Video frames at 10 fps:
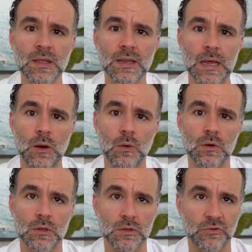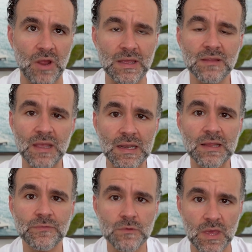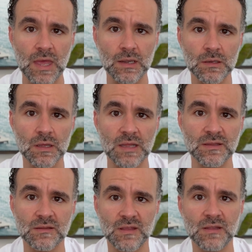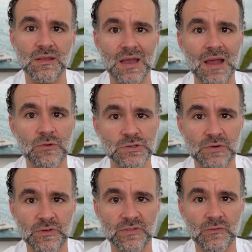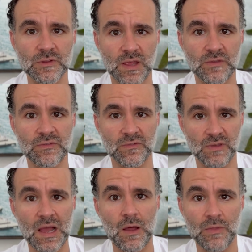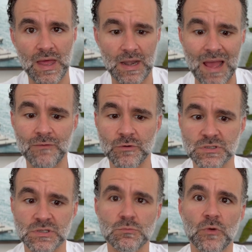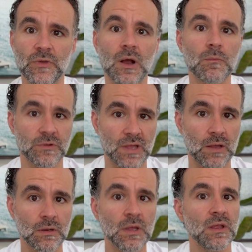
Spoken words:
Now, track it daily if you can, and then take the average every 7 days to see how that average is moving up or down.